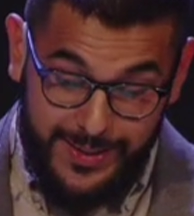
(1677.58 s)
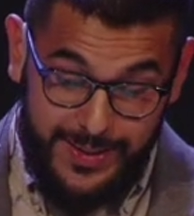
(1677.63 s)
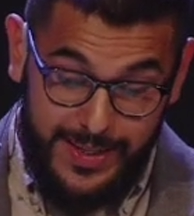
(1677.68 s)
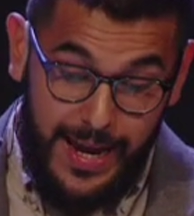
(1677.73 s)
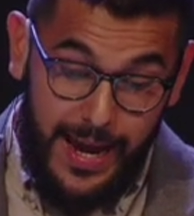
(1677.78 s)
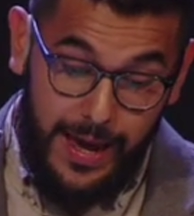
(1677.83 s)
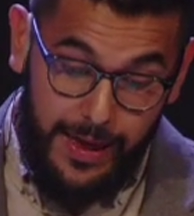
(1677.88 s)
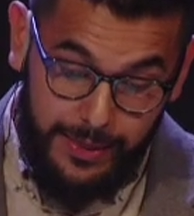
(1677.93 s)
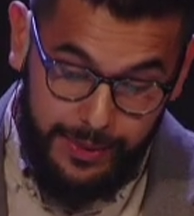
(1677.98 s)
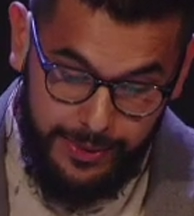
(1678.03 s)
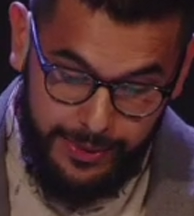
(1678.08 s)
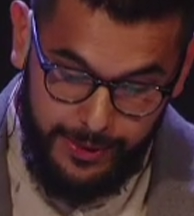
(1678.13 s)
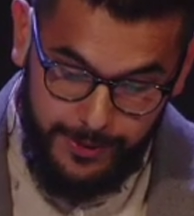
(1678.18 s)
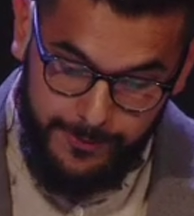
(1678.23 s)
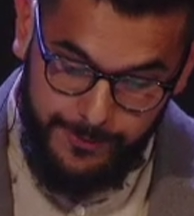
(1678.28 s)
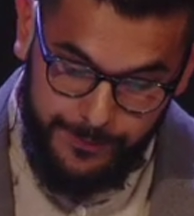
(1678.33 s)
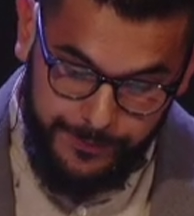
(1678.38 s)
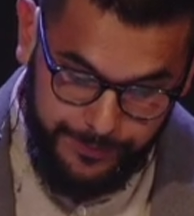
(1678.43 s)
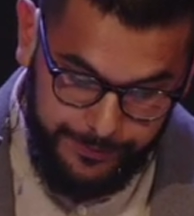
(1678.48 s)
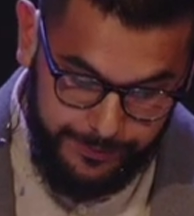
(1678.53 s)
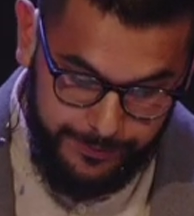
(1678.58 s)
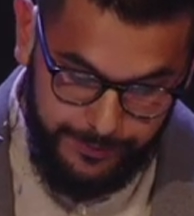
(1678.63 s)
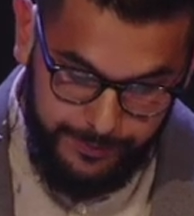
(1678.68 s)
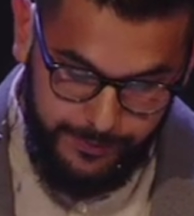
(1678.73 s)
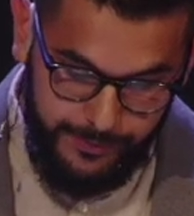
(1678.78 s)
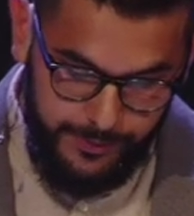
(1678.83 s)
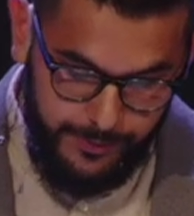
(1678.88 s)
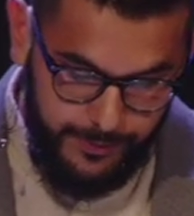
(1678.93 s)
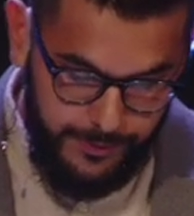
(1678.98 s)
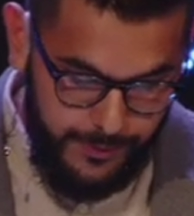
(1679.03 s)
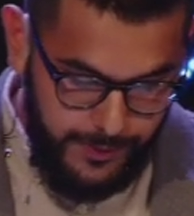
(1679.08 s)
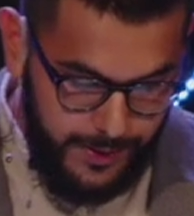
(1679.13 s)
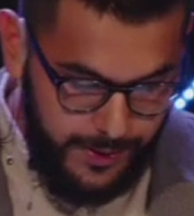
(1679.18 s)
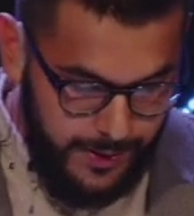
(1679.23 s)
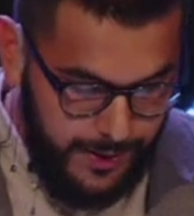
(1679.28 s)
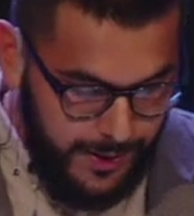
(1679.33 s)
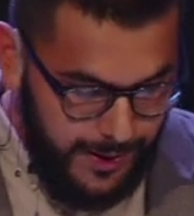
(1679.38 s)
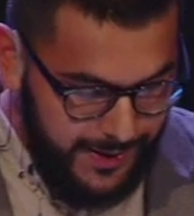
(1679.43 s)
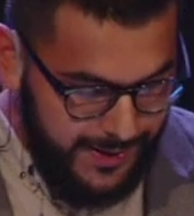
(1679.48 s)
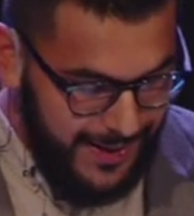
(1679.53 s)
death,
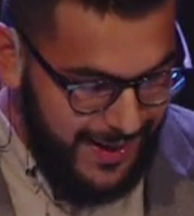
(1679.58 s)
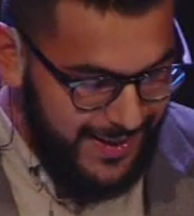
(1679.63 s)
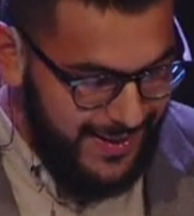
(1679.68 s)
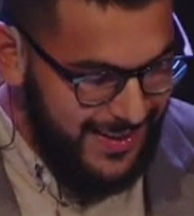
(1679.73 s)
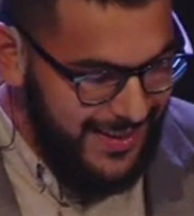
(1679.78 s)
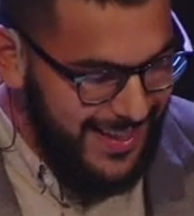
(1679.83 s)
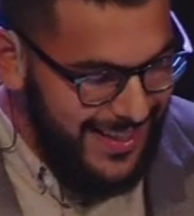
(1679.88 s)
he says,